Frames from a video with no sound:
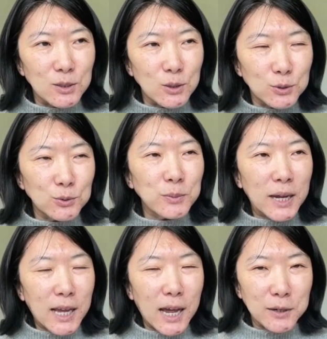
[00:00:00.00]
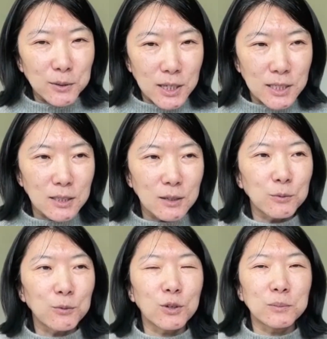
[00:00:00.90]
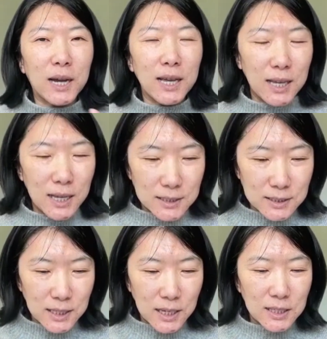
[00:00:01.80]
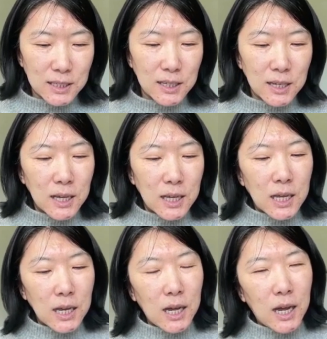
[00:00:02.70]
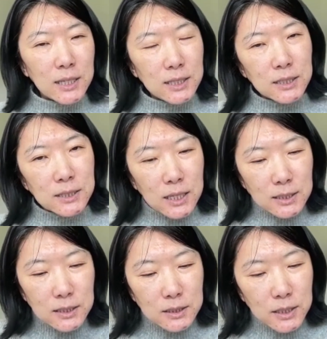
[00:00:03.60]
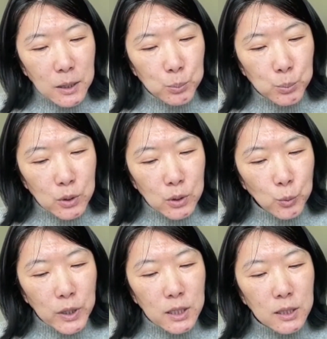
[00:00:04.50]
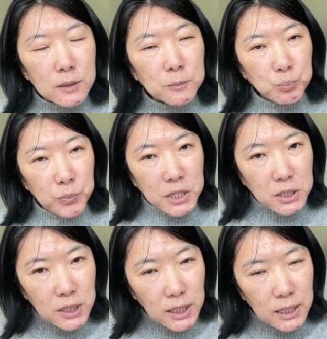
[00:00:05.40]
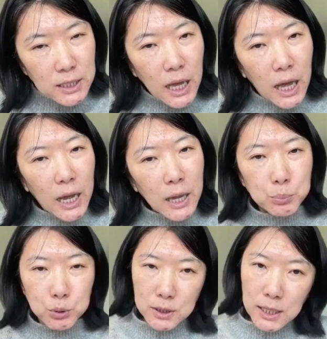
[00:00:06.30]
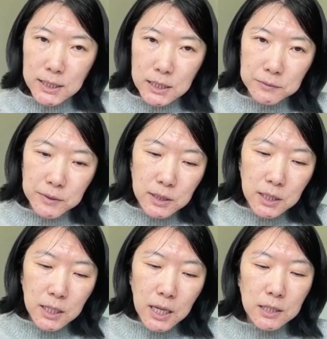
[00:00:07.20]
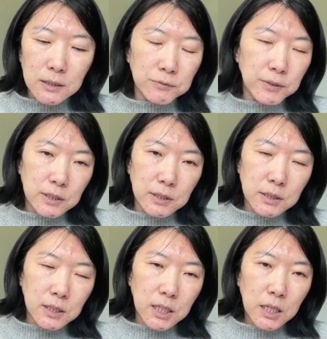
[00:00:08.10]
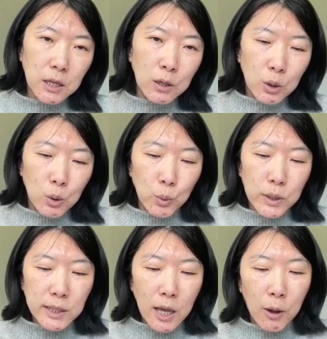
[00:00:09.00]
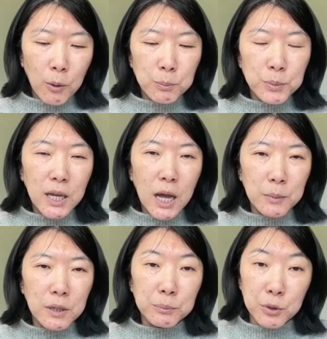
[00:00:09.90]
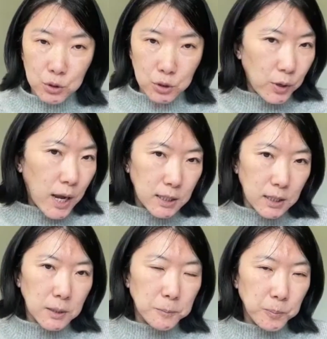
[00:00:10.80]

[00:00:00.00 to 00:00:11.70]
through my calculation or my understanding, I think that's a number we can maintain high productivity and efficiency without becoming bureaucratic.